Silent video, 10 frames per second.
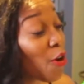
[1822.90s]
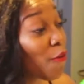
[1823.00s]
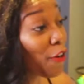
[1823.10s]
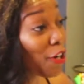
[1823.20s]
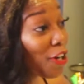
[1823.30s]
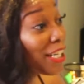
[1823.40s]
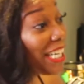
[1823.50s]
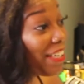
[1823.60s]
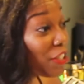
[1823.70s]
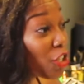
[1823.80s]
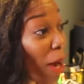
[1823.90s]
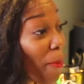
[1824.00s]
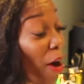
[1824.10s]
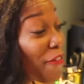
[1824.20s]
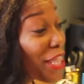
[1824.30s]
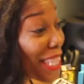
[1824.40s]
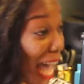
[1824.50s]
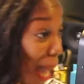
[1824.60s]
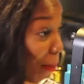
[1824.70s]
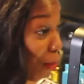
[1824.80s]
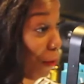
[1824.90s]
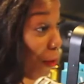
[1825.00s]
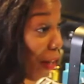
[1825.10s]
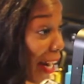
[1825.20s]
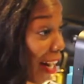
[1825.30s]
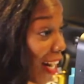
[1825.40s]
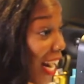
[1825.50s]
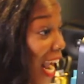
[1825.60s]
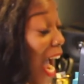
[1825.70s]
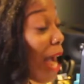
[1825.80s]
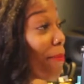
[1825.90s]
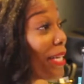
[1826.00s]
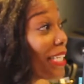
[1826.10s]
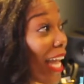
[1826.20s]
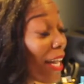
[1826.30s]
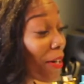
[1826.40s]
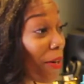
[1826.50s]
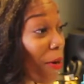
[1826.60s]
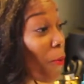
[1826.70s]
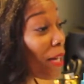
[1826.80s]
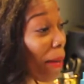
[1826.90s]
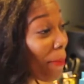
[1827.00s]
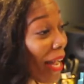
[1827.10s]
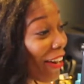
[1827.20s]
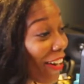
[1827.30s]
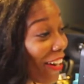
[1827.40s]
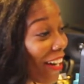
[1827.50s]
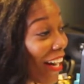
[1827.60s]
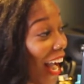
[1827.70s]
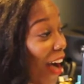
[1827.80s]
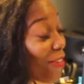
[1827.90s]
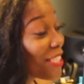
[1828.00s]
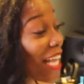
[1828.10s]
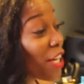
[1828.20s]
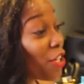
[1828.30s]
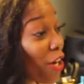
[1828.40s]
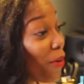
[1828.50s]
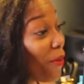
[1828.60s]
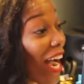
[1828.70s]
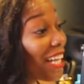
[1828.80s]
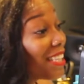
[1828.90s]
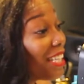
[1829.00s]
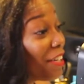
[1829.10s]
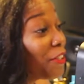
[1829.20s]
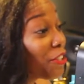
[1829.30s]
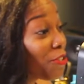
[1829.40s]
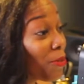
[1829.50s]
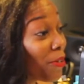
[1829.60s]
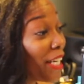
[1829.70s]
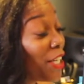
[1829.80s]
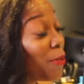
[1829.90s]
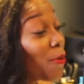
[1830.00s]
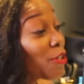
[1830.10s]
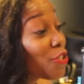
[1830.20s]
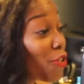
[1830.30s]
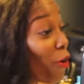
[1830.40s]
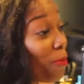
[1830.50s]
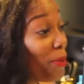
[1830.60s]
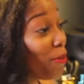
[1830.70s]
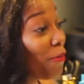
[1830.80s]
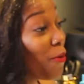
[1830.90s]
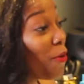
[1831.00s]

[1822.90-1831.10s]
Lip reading: So for her to even chop off that beautiful hair, I mean, like, when I met her, I was like, yo, I love your story. You are so beautiful.